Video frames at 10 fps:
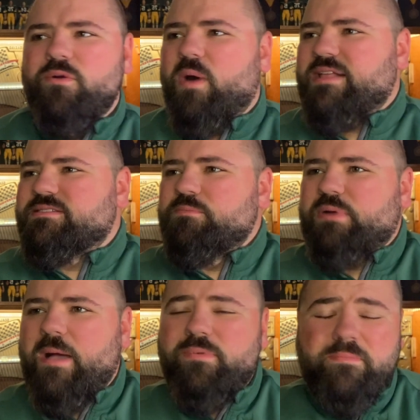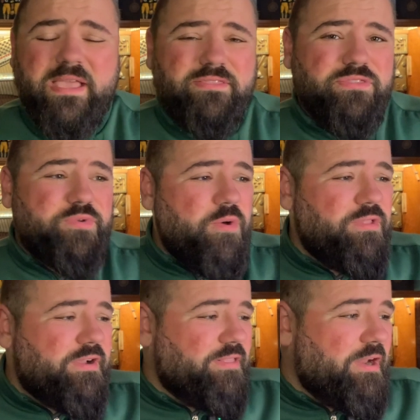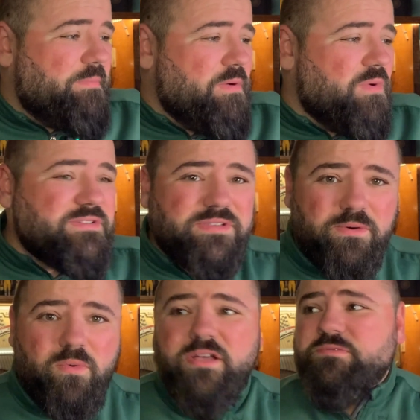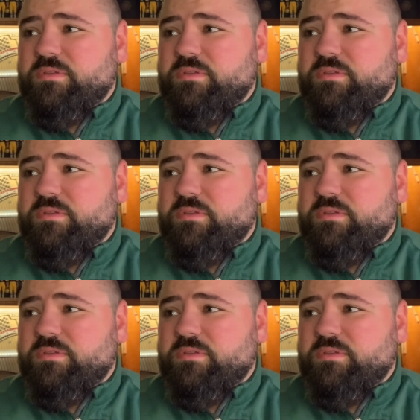Watson probably made the throw look a little bit worse than it was,